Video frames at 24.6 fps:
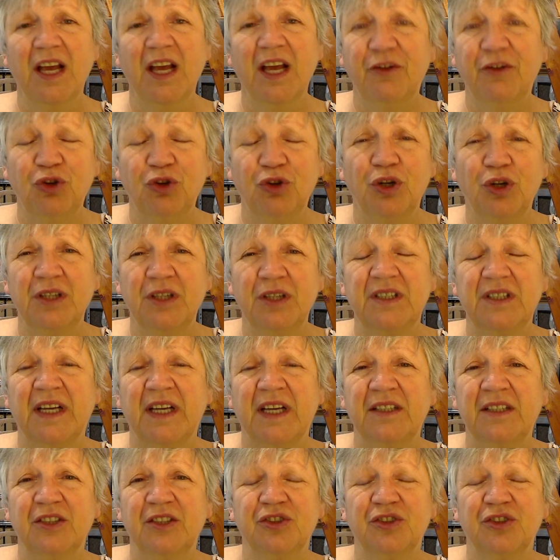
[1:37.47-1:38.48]
if you're
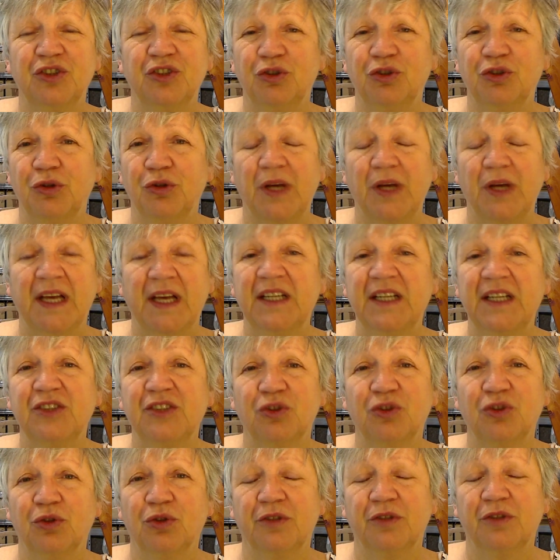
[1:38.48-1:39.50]
intending to do any
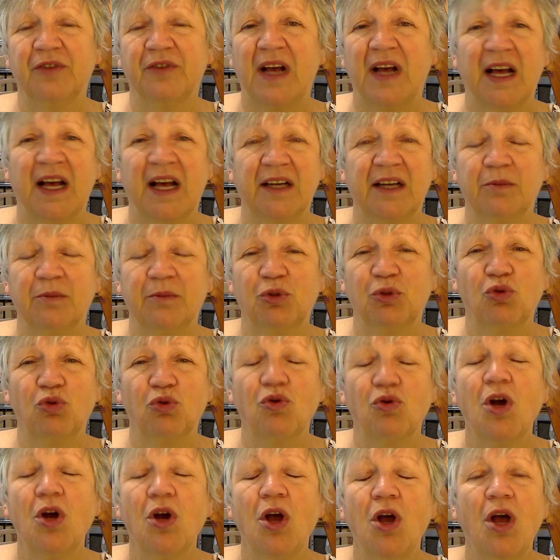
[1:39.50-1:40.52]
sort of
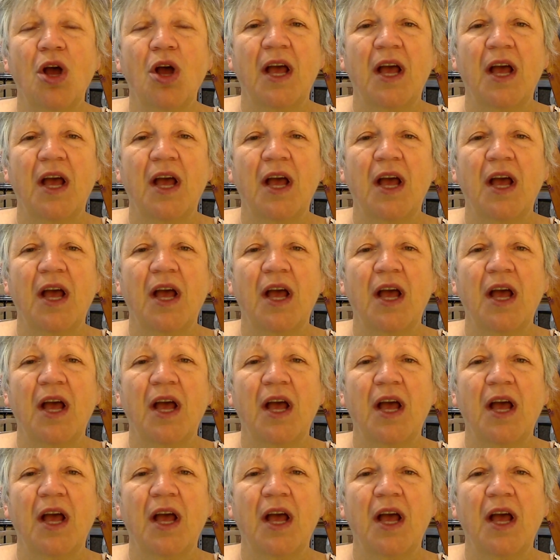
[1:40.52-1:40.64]
arable,